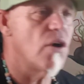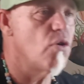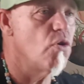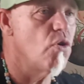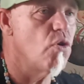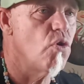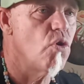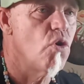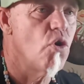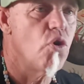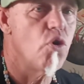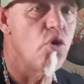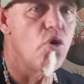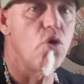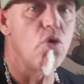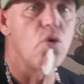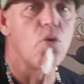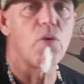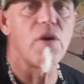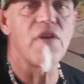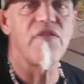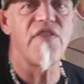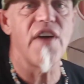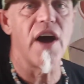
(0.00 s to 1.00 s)
ooh
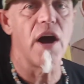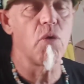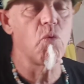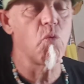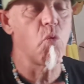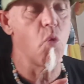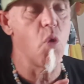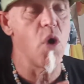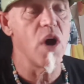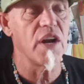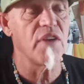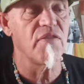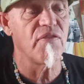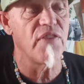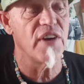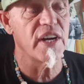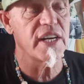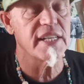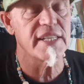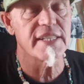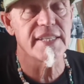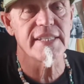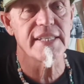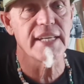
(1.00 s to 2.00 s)
ooh, we found one
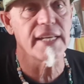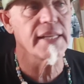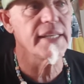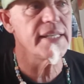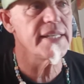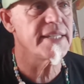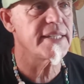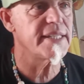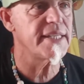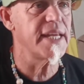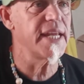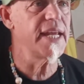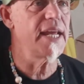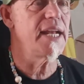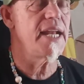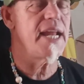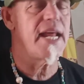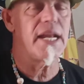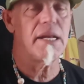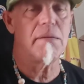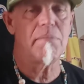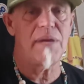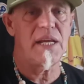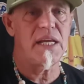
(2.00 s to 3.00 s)
fucking sickly sea
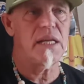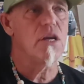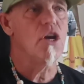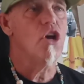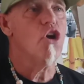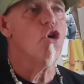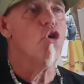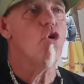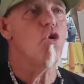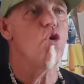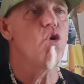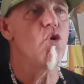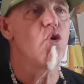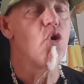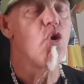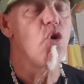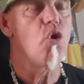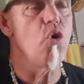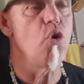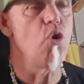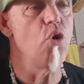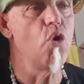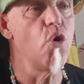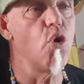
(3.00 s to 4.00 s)
anemone. Ooh
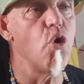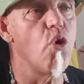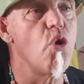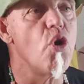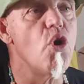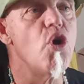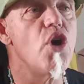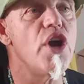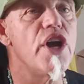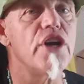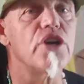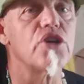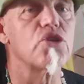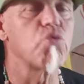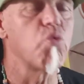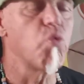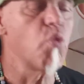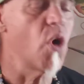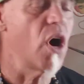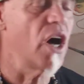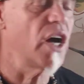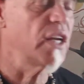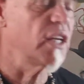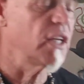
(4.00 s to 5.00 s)
ooh ooh, here's
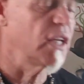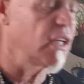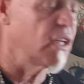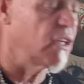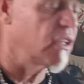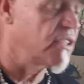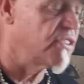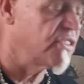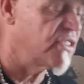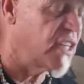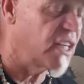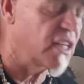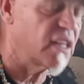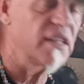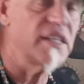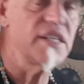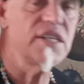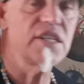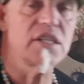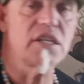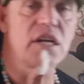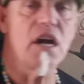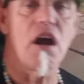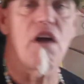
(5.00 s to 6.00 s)
one little sickly
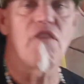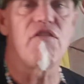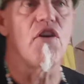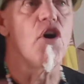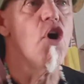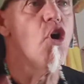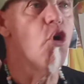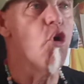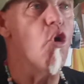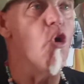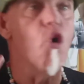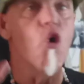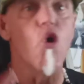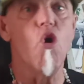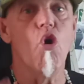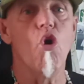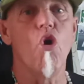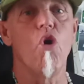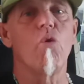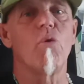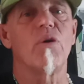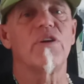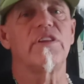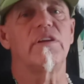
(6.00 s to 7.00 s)
starfish. Ooh
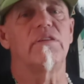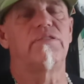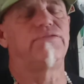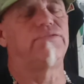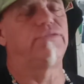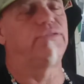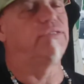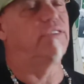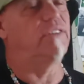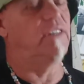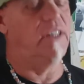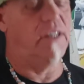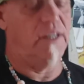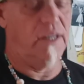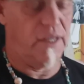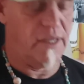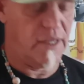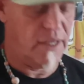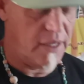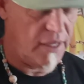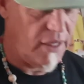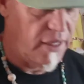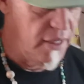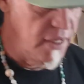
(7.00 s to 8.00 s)
ooh, and the
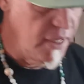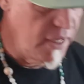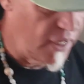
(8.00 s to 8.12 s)
fuck.